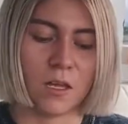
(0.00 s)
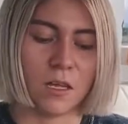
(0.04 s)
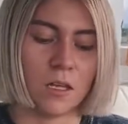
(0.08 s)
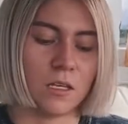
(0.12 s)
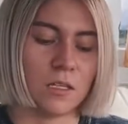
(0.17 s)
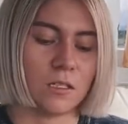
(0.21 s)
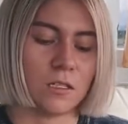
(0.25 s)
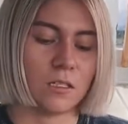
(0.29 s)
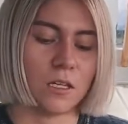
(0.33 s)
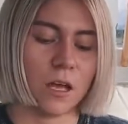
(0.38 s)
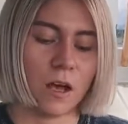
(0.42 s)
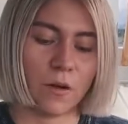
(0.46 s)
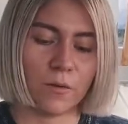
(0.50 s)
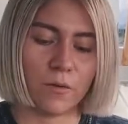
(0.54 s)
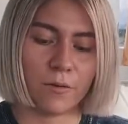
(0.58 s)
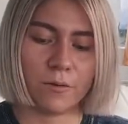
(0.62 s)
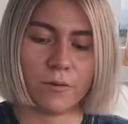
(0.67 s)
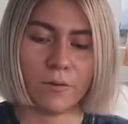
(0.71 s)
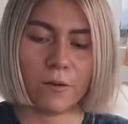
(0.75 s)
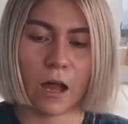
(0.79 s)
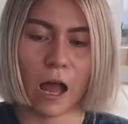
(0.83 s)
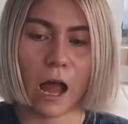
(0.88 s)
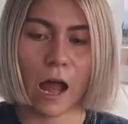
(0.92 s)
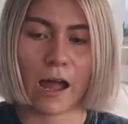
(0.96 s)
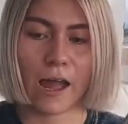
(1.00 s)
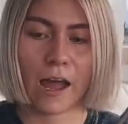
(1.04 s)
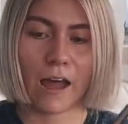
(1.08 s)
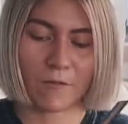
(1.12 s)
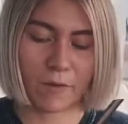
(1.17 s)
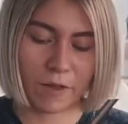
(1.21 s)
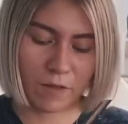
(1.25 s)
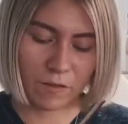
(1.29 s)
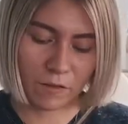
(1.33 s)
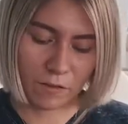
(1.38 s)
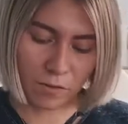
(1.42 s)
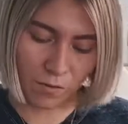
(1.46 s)
So I have
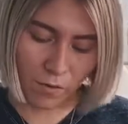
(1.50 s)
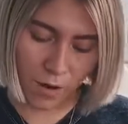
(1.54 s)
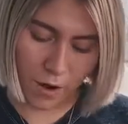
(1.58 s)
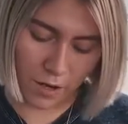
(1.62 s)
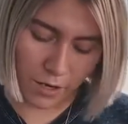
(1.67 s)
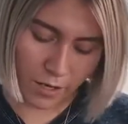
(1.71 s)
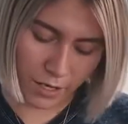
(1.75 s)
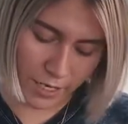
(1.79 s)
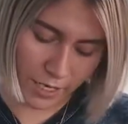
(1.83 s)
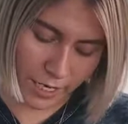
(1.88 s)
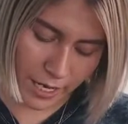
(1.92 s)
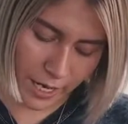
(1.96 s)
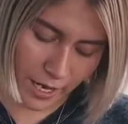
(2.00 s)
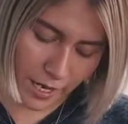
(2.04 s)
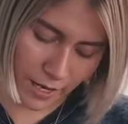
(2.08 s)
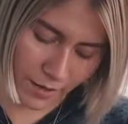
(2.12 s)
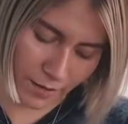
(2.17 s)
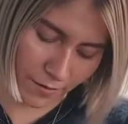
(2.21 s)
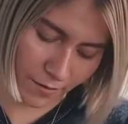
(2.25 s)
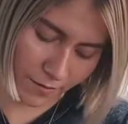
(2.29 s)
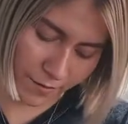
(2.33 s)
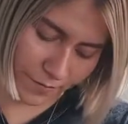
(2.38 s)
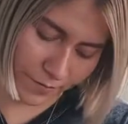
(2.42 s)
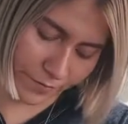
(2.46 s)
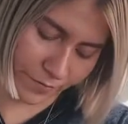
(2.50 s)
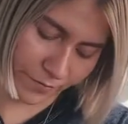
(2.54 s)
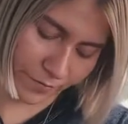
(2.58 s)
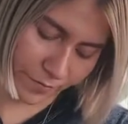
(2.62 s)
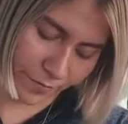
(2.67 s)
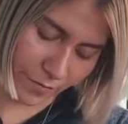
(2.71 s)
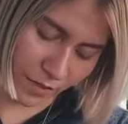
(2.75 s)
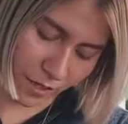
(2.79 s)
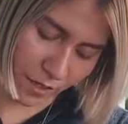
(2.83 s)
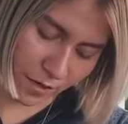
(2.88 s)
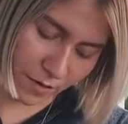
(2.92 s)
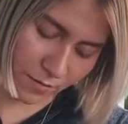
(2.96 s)
my little watering can.
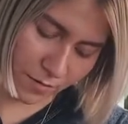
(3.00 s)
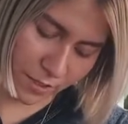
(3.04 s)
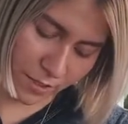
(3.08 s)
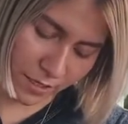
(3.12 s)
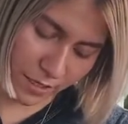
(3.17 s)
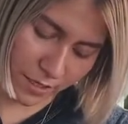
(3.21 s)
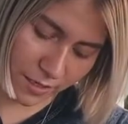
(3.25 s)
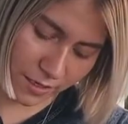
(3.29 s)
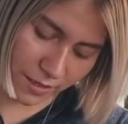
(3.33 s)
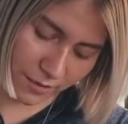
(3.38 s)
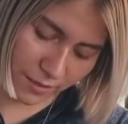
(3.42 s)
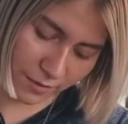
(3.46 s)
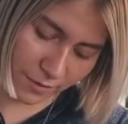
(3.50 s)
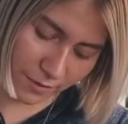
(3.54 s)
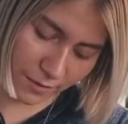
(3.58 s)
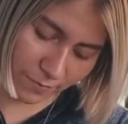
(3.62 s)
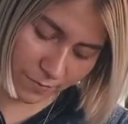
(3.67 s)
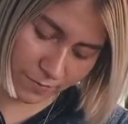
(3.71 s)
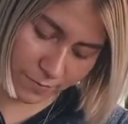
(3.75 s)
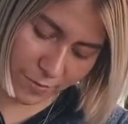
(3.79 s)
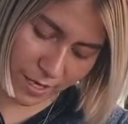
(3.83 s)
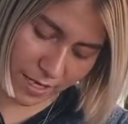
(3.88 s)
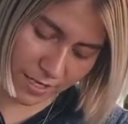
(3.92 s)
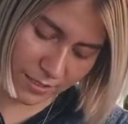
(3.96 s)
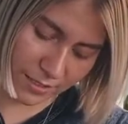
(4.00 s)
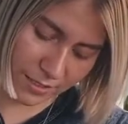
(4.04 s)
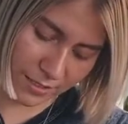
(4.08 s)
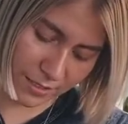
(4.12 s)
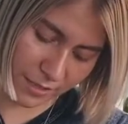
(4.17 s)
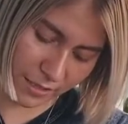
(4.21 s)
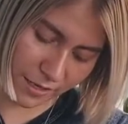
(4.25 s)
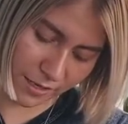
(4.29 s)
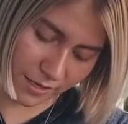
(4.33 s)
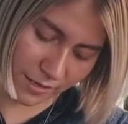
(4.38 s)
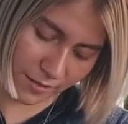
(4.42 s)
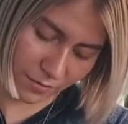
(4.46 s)
I'm just gonna
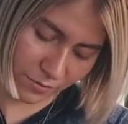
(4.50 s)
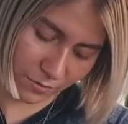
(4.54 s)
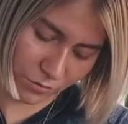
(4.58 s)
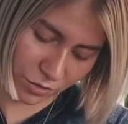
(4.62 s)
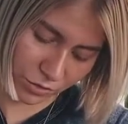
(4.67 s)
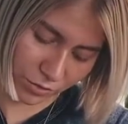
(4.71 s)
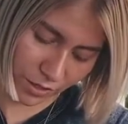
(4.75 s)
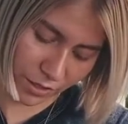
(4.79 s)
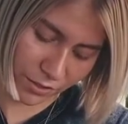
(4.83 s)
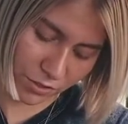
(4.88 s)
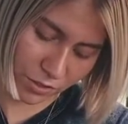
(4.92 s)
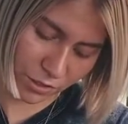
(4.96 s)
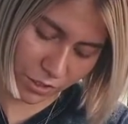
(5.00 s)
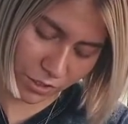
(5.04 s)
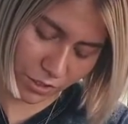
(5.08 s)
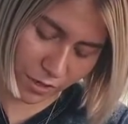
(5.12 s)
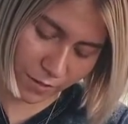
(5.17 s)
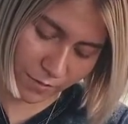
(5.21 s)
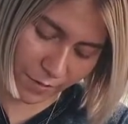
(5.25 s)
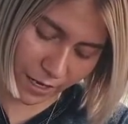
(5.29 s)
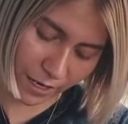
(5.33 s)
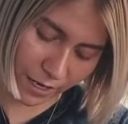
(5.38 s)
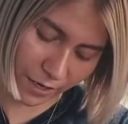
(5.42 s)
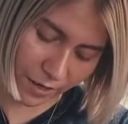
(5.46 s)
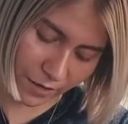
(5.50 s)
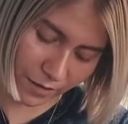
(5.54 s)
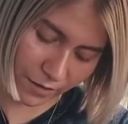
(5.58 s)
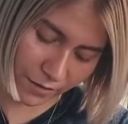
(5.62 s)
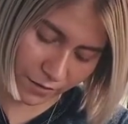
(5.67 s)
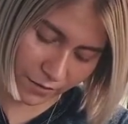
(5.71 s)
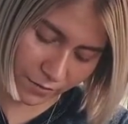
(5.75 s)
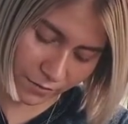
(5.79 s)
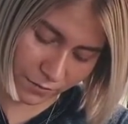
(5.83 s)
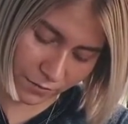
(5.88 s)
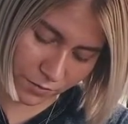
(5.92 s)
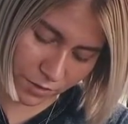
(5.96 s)
basically drench her, make her
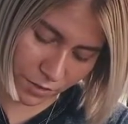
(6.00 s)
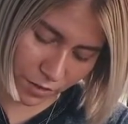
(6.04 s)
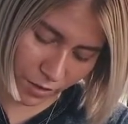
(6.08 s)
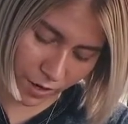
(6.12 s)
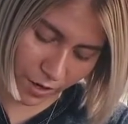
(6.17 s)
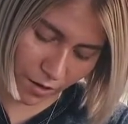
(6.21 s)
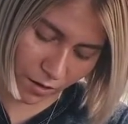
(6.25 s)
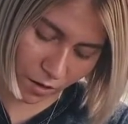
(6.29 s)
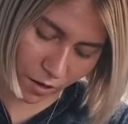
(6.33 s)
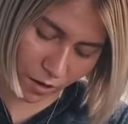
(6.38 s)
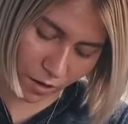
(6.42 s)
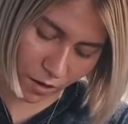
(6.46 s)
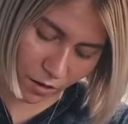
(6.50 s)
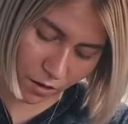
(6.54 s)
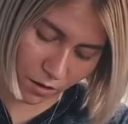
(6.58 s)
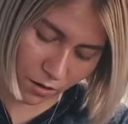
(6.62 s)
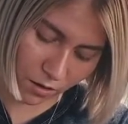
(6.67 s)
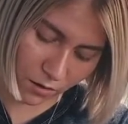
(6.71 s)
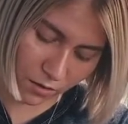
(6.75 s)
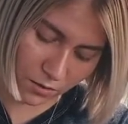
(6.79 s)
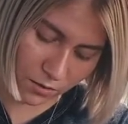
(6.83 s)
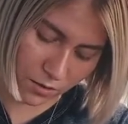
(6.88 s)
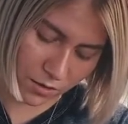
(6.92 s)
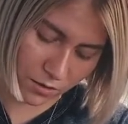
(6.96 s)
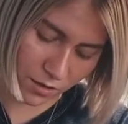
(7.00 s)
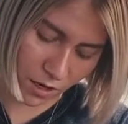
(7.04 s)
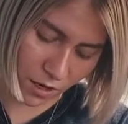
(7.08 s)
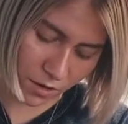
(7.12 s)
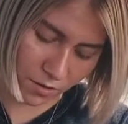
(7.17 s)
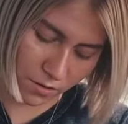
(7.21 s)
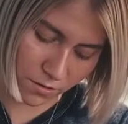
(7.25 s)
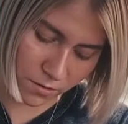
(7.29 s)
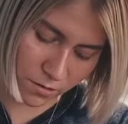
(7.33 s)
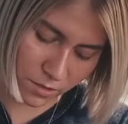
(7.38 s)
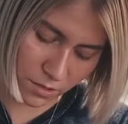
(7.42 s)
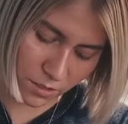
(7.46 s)
soil all
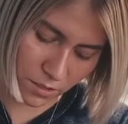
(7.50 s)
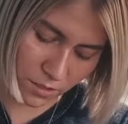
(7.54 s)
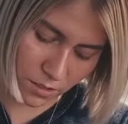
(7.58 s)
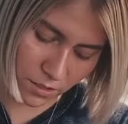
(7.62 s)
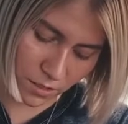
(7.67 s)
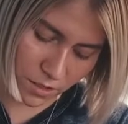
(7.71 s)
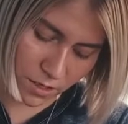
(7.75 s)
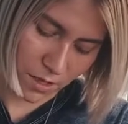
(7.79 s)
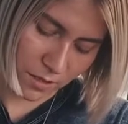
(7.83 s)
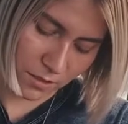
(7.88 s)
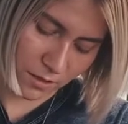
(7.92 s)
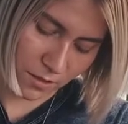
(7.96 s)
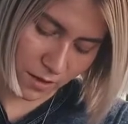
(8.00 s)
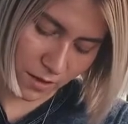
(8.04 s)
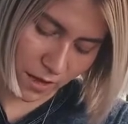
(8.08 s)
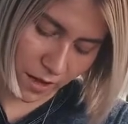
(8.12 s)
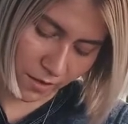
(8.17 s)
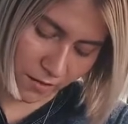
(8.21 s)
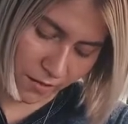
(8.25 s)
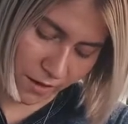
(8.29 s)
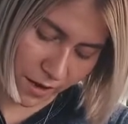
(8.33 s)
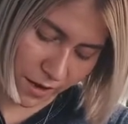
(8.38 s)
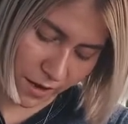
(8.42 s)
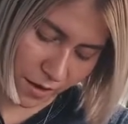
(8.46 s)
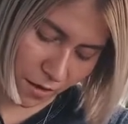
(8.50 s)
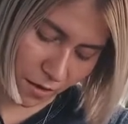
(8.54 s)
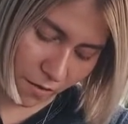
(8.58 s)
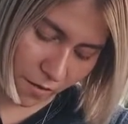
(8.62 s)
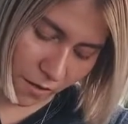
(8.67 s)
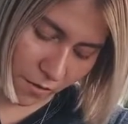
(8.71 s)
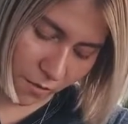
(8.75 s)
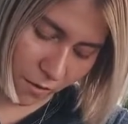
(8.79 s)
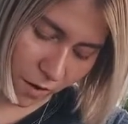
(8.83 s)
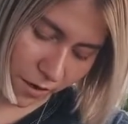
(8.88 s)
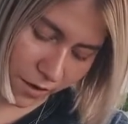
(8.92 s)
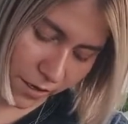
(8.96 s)
soaked, so that way all
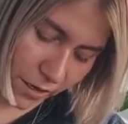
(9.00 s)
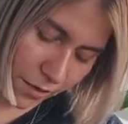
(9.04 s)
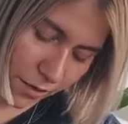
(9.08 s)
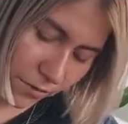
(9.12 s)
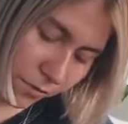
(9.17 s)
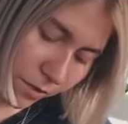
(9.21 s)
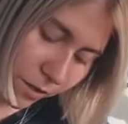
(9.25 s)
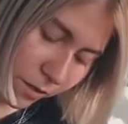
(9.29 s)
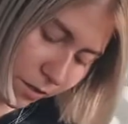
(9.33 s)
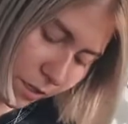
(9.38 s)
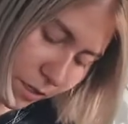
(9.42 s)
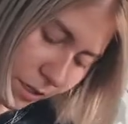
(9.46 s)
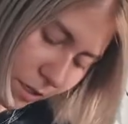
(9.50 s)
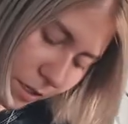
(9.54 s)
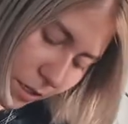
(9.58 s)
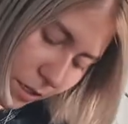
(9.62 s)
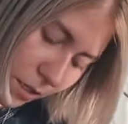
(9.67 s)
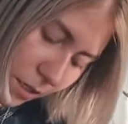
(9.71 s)
that water can really